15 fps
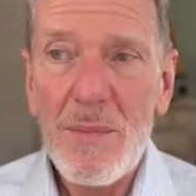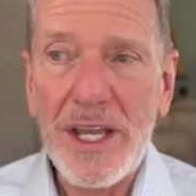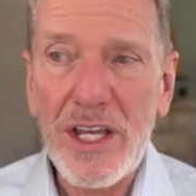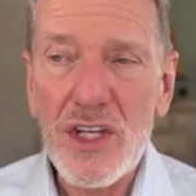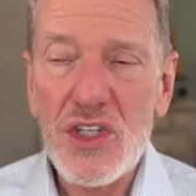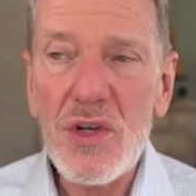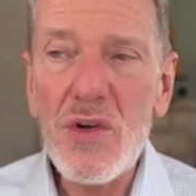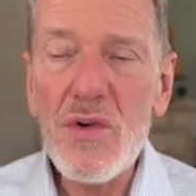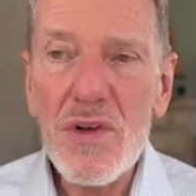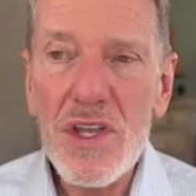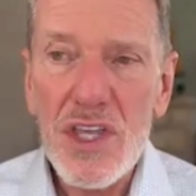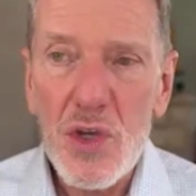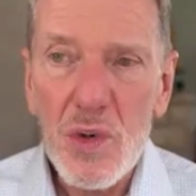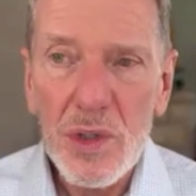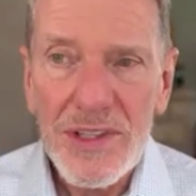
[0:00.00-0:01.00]
Because you
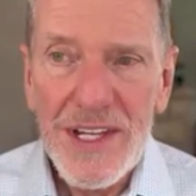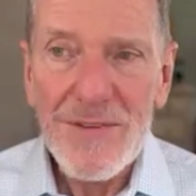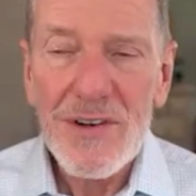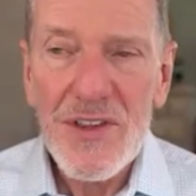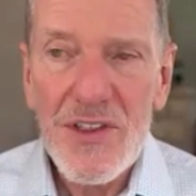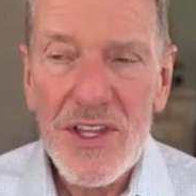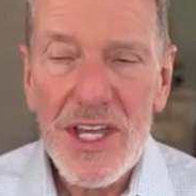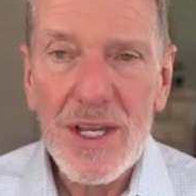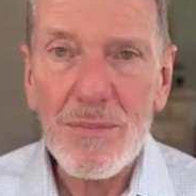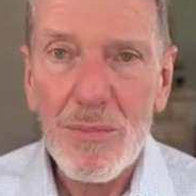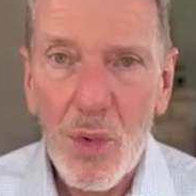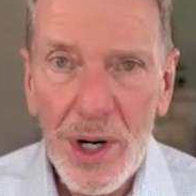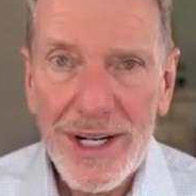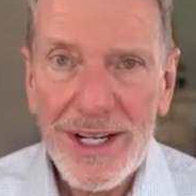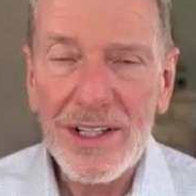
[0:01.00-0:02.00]
will never think
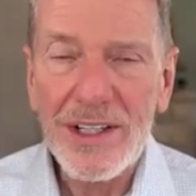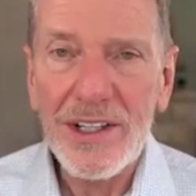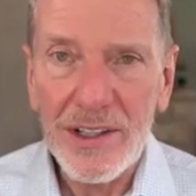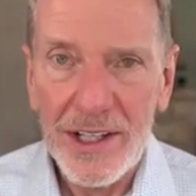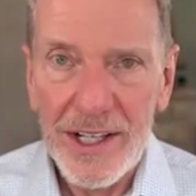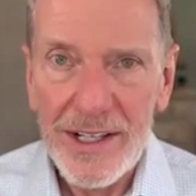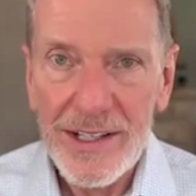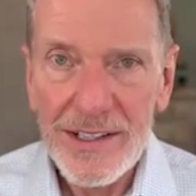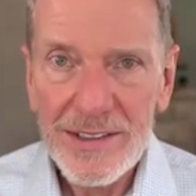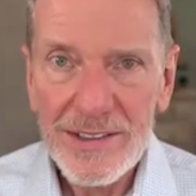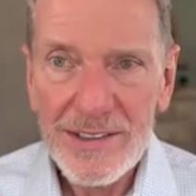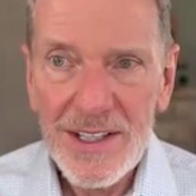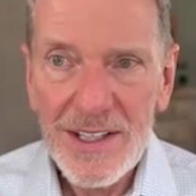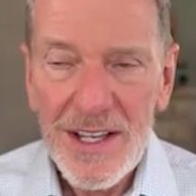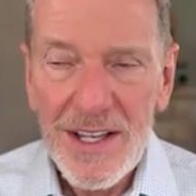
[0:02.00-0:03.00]
more clearly
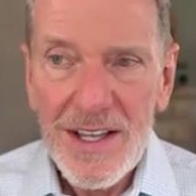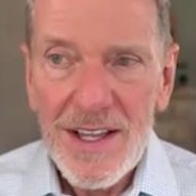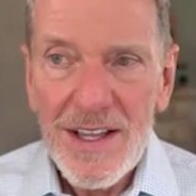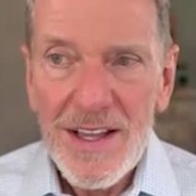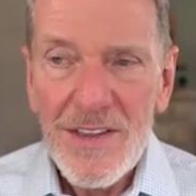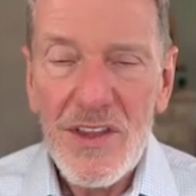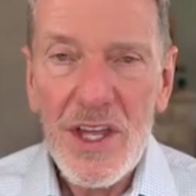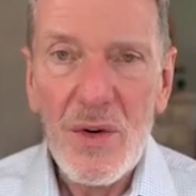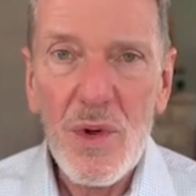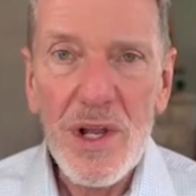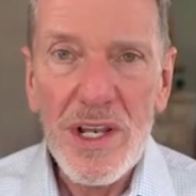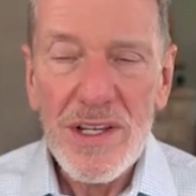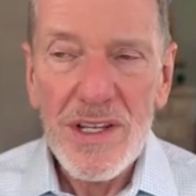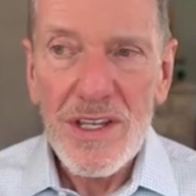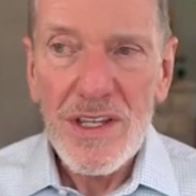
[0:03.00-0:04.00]
than
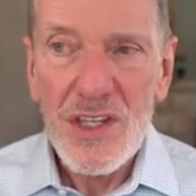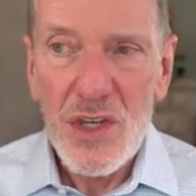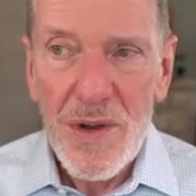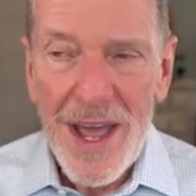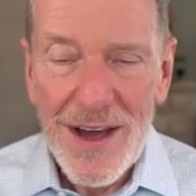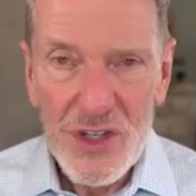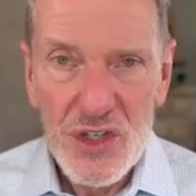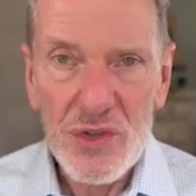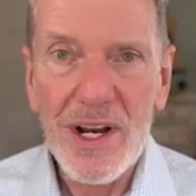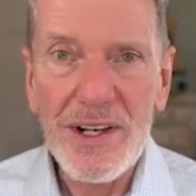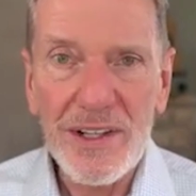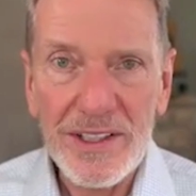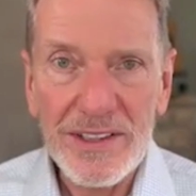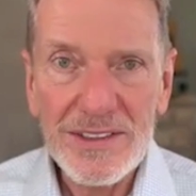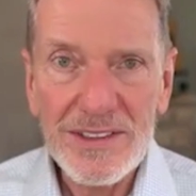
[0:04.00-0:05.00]
when you have
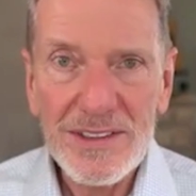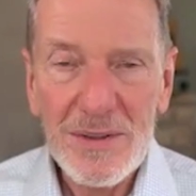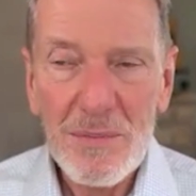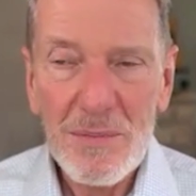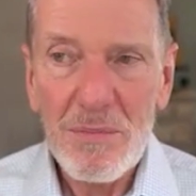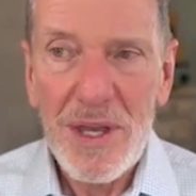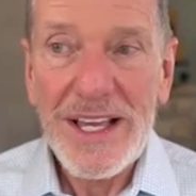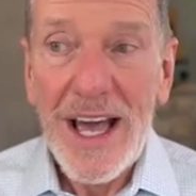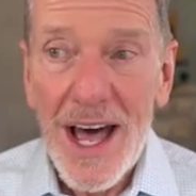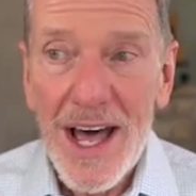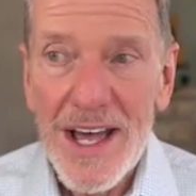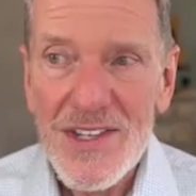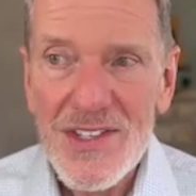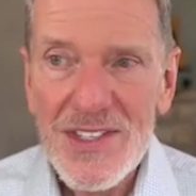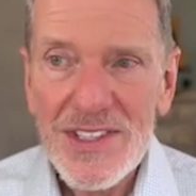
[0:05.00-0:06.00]
adrenaline,
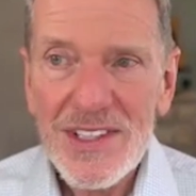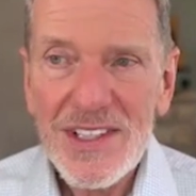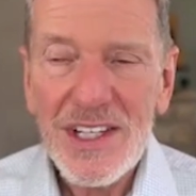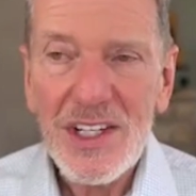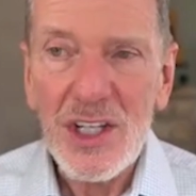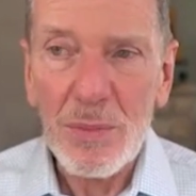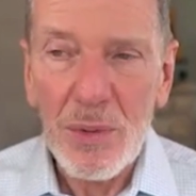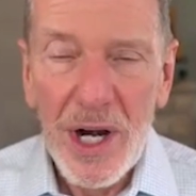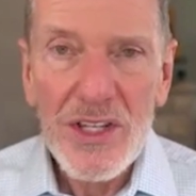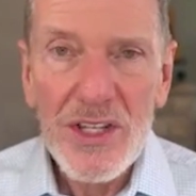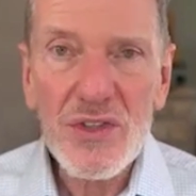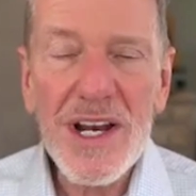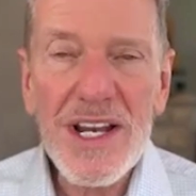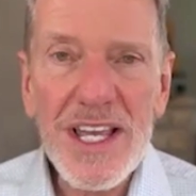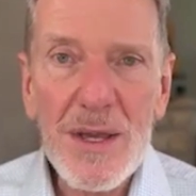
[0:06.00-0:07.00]
because your brain's
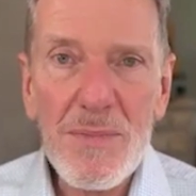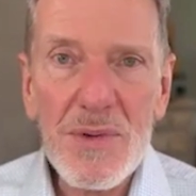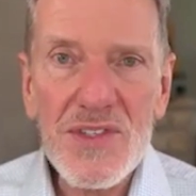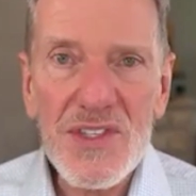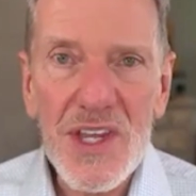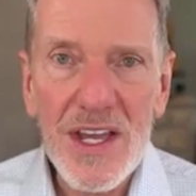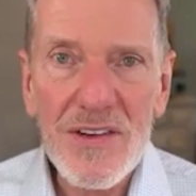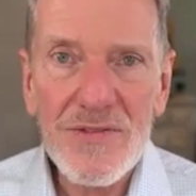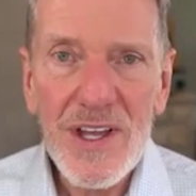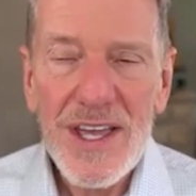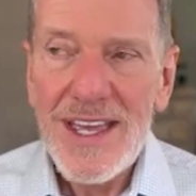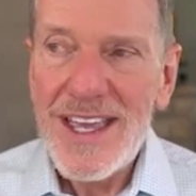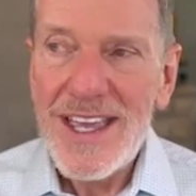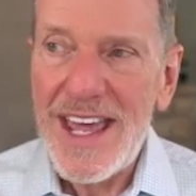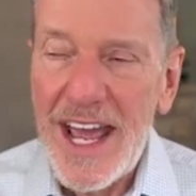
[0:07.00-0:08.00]
trying to keep you safe.
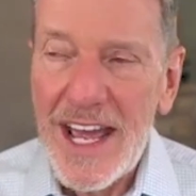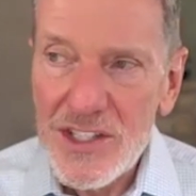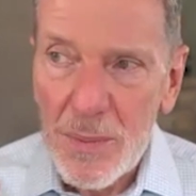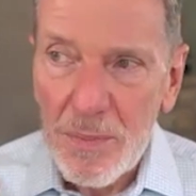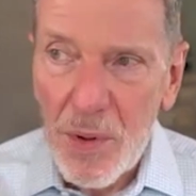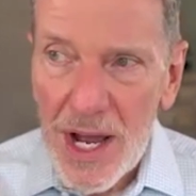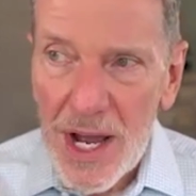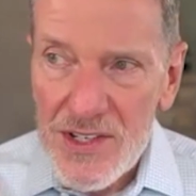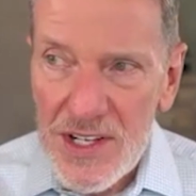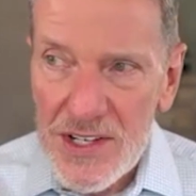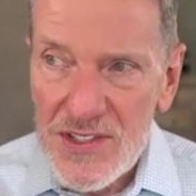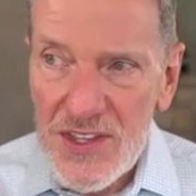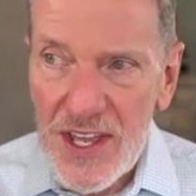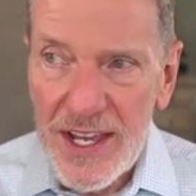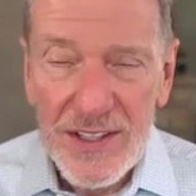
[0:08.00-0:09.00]
It has to
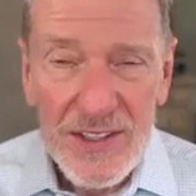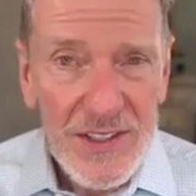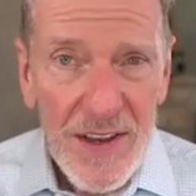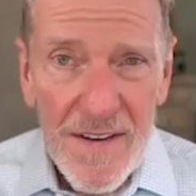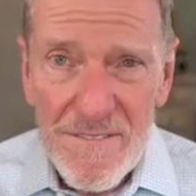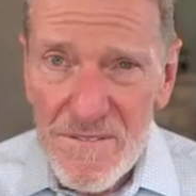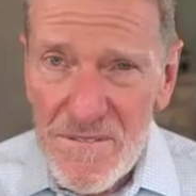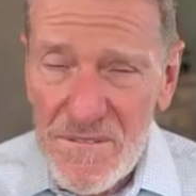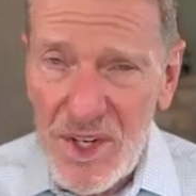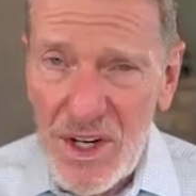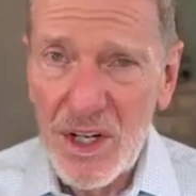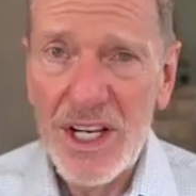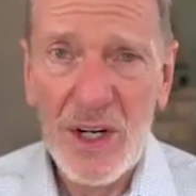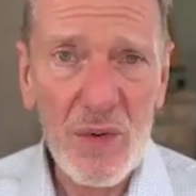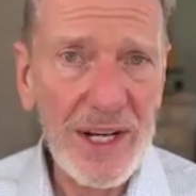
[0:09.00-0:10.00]
process things
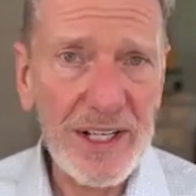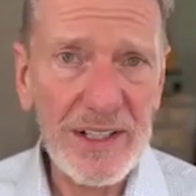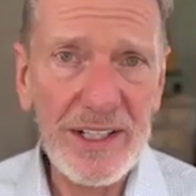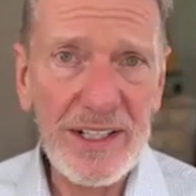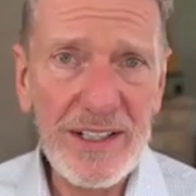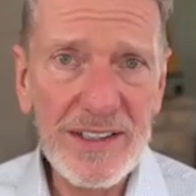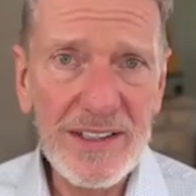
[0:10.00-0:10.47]
very quickly,